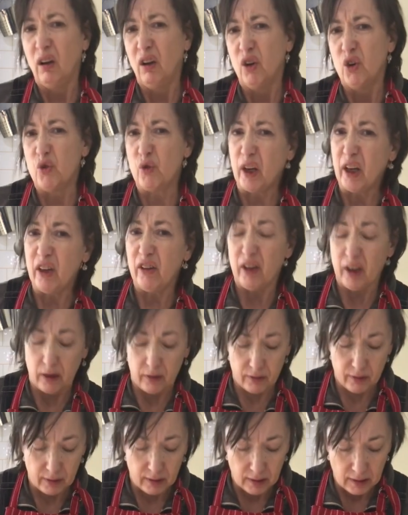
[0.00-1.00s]
drained it,
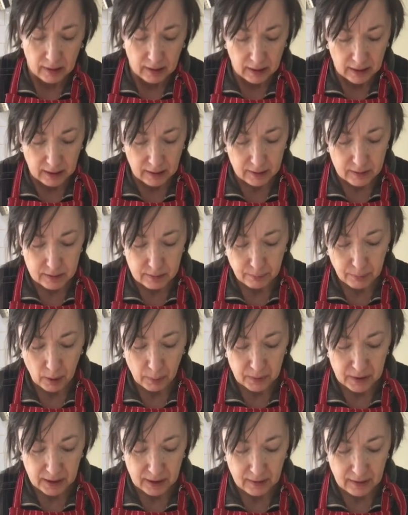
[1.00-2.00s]
and
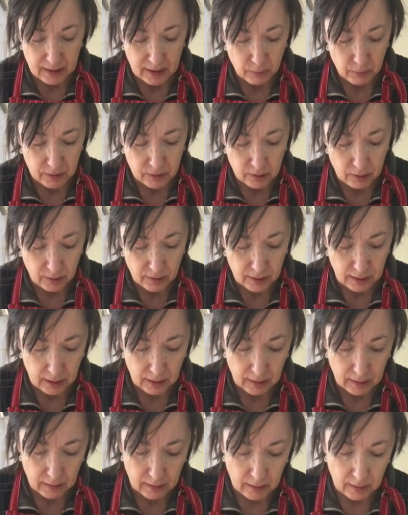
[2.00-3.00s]
popped it in there with nothing.
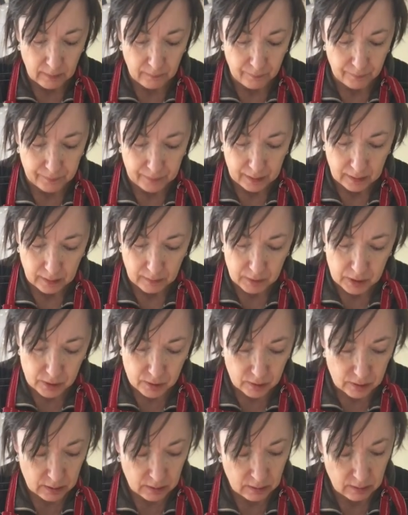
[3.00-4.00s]
I'm just
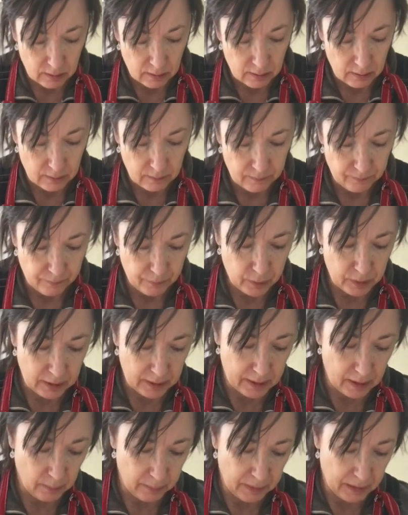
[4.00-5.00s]
going to put a
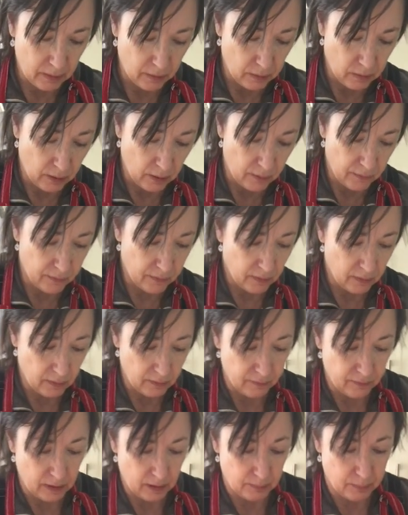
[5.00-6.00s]
little bit all over. In
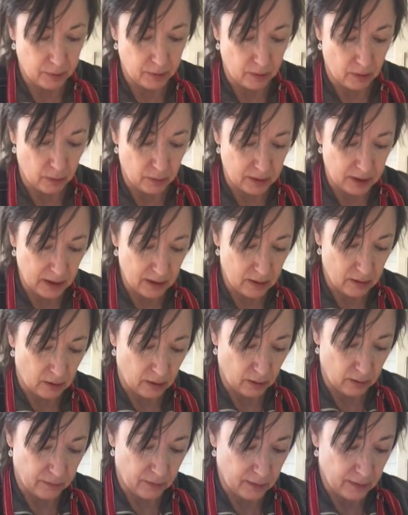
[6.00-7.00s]
fact, put the whole tin all
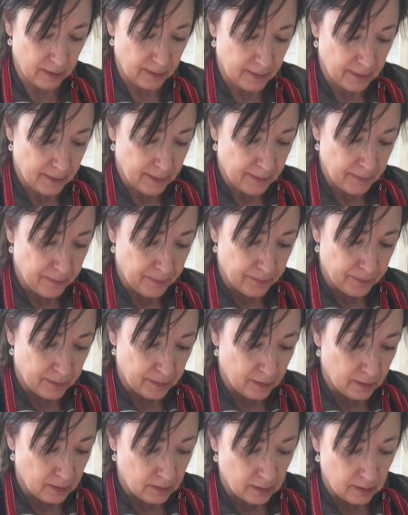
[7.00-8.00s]
over,
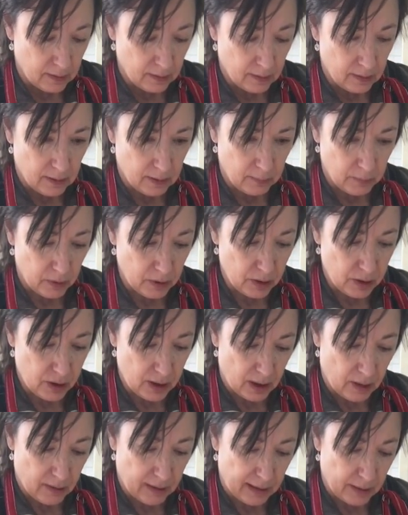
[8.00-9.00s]
and I'm going to
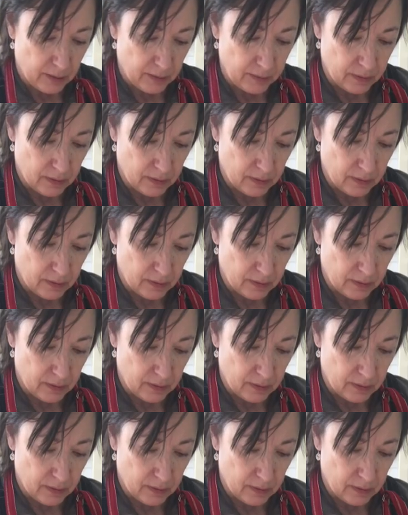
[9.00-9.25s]
share it out